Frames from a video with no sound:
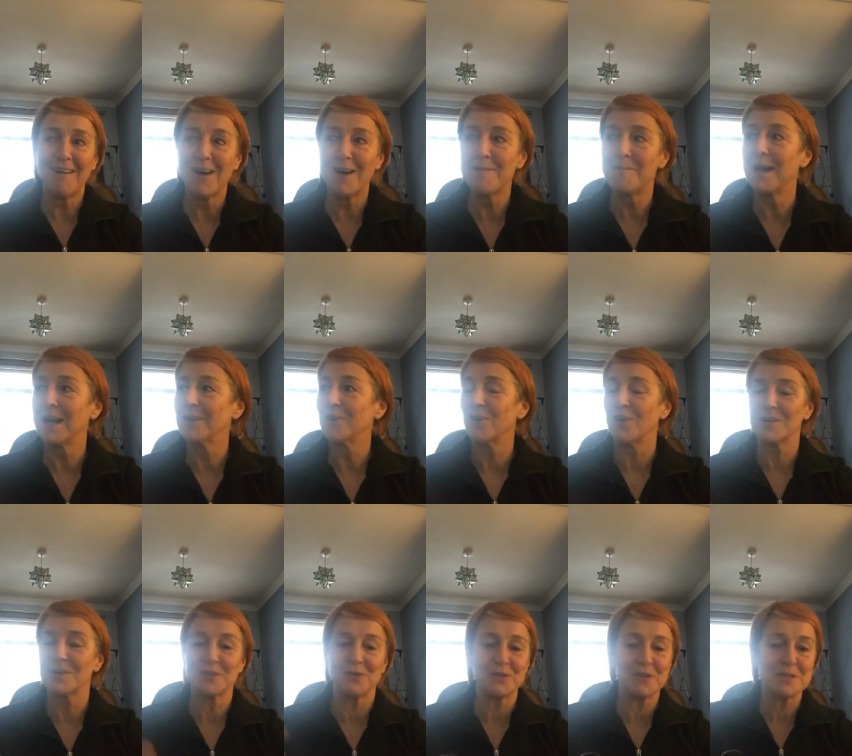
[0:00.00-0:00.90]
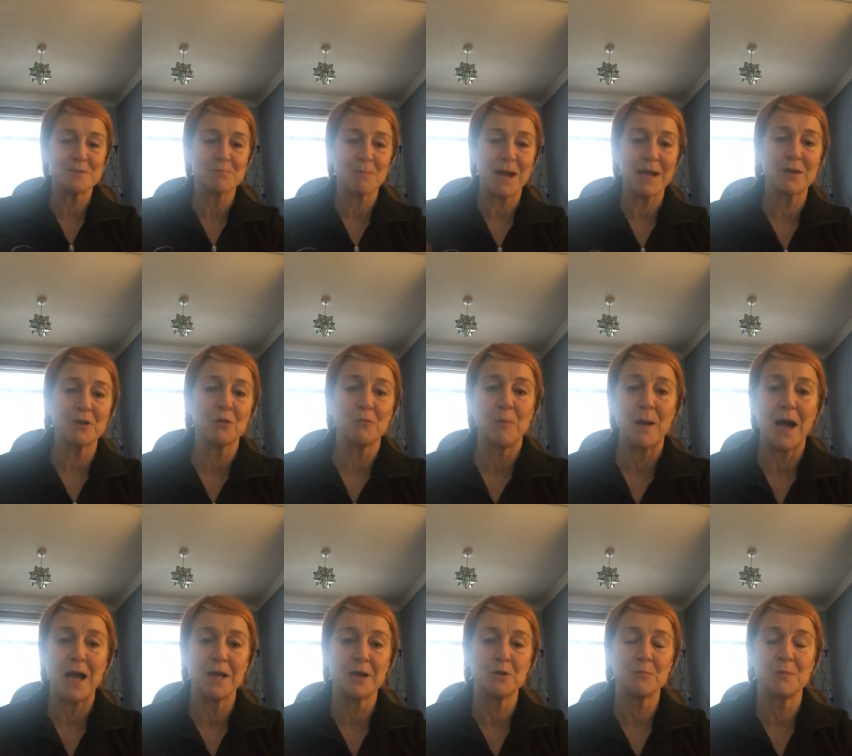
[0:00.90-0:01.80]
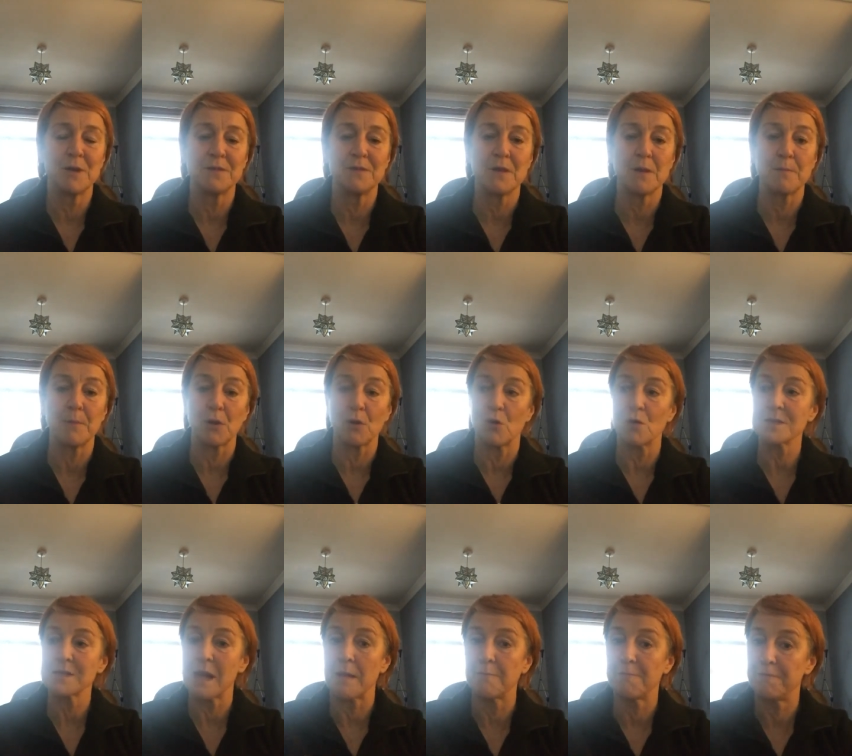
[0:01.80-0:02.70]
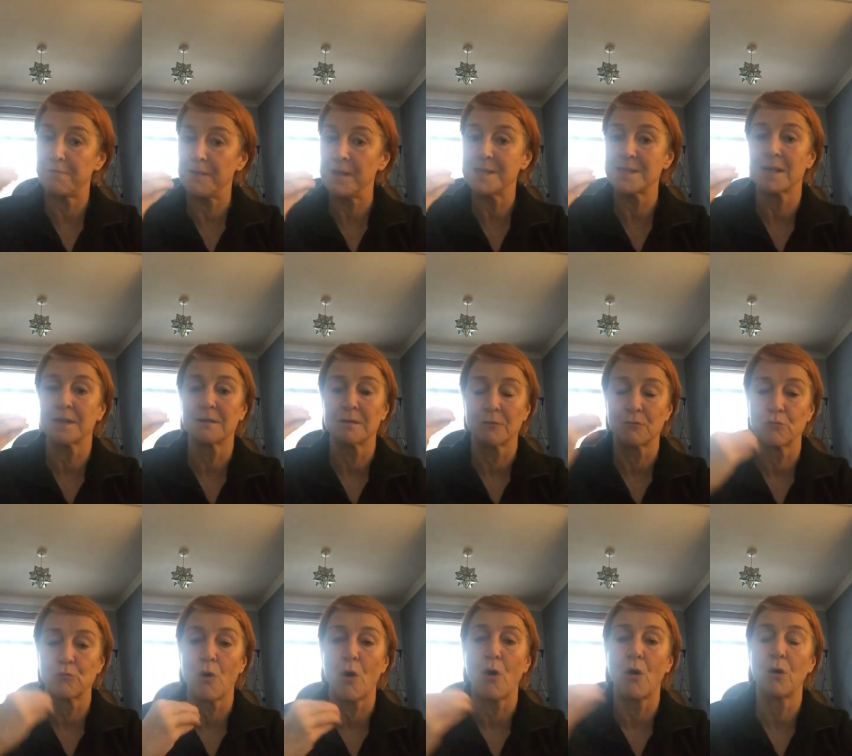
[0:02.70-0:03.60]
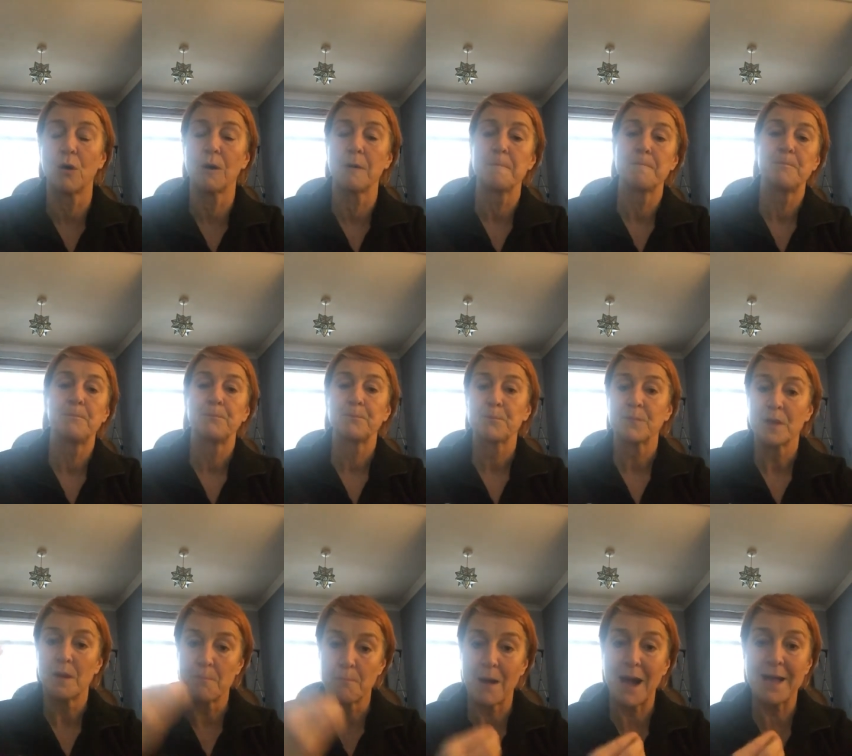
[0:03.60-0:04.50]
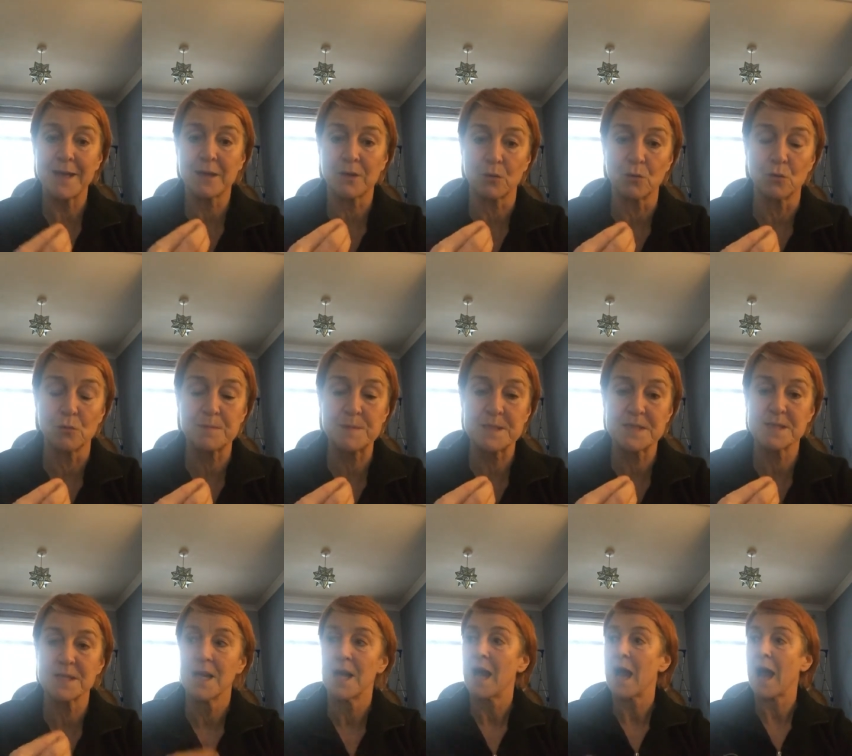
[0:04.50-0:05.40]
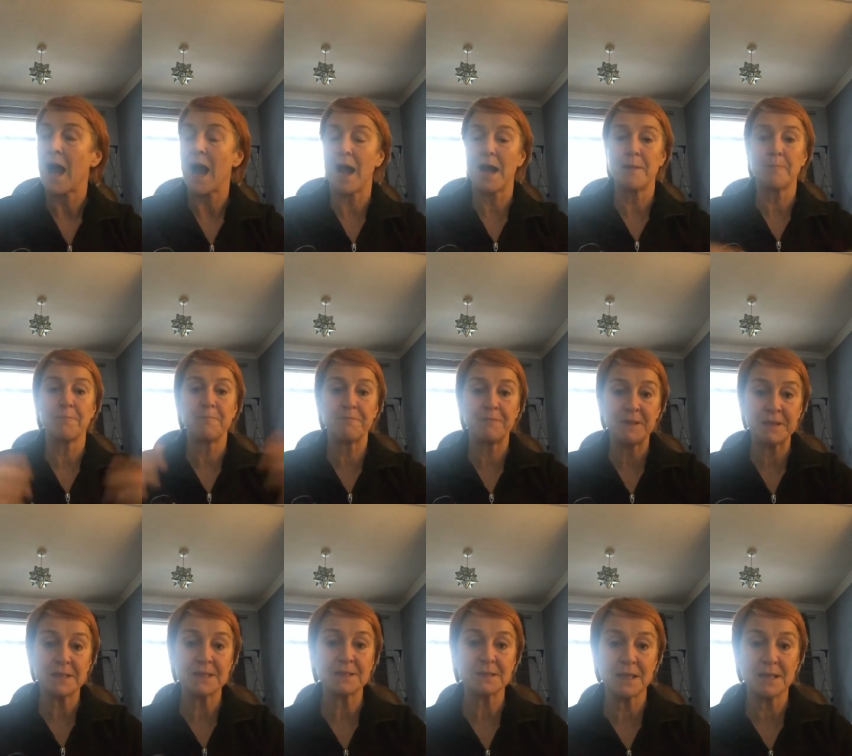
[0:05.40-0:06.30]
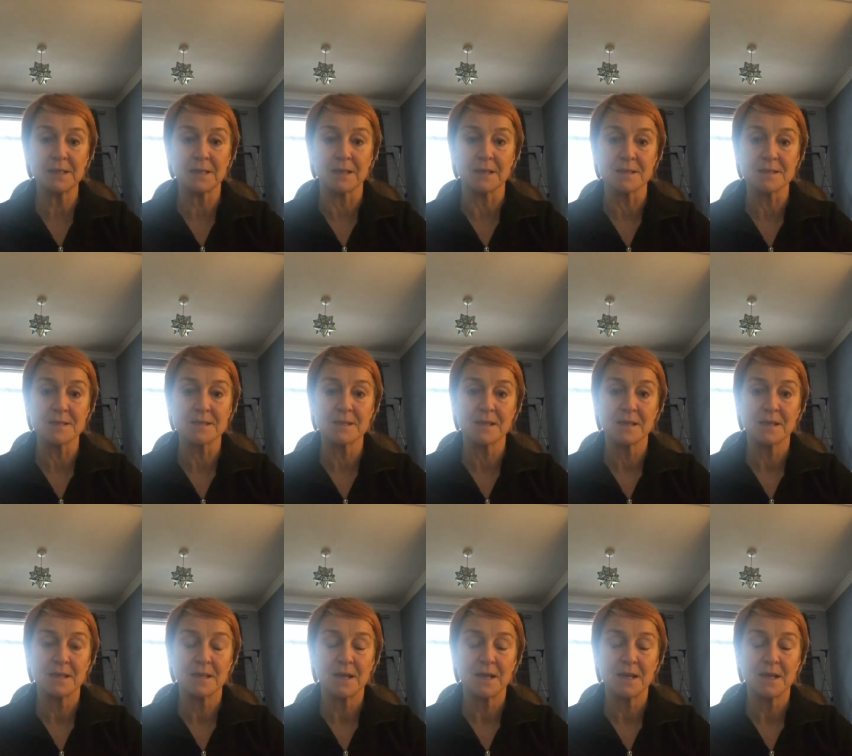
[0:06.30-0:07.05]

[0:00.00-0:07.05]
oh my God, all these microbiome in there because I'm feeding the wrong microbes I am feeling like this.